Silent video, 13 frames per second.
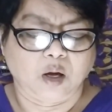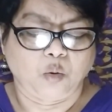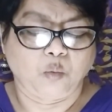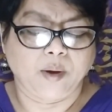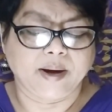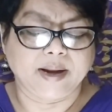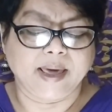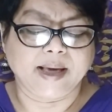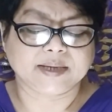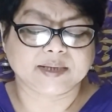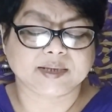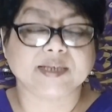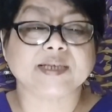when
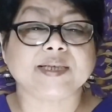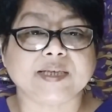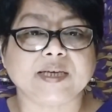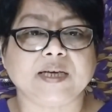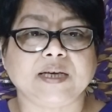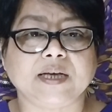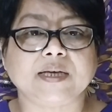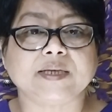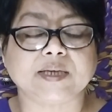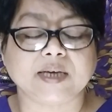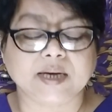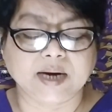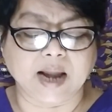ecstasy is
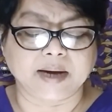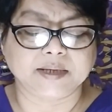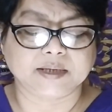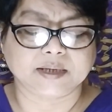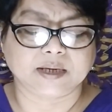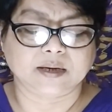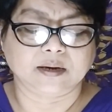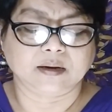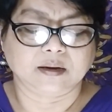ignited